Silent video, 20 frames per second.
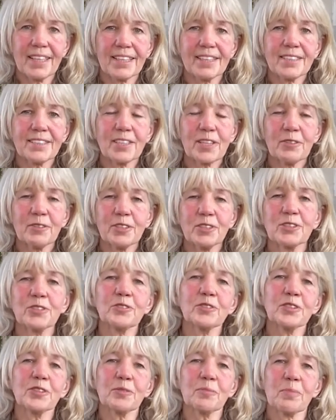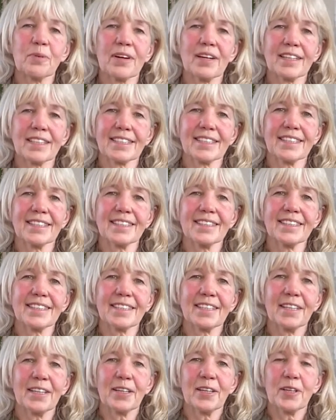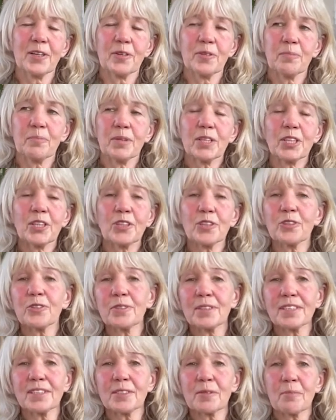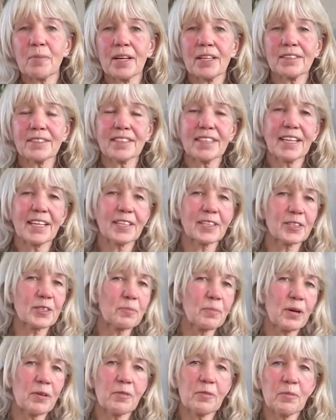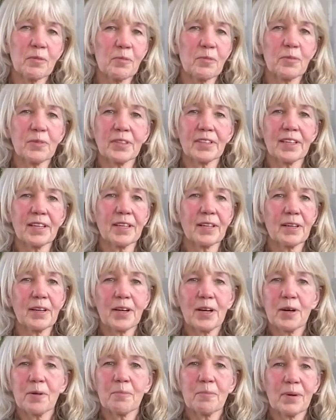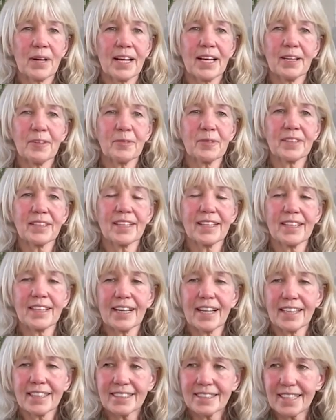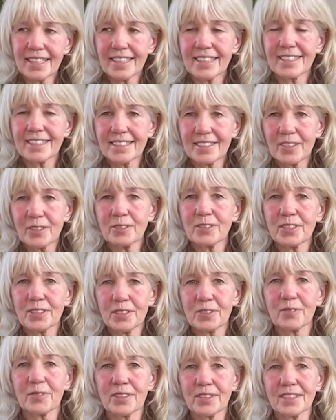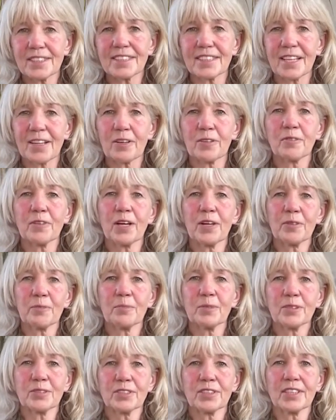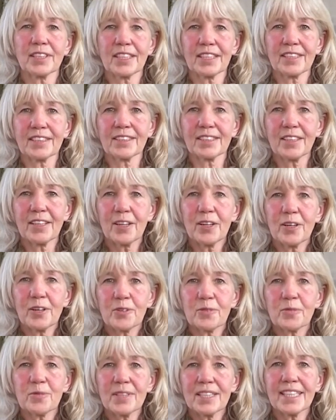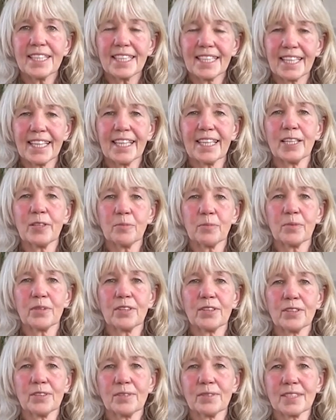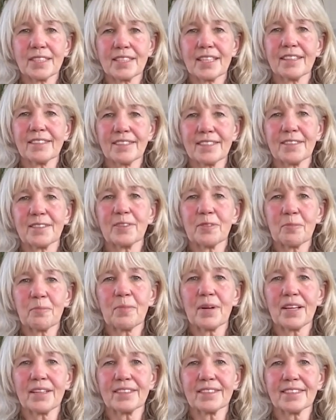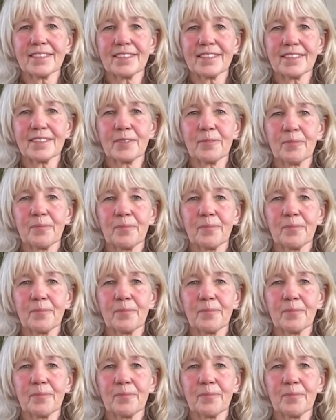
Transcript: So enjoy the practice. Be curious about it, experiment with it, play with it, and notice for yourself how much it can really keep you centered and balanced.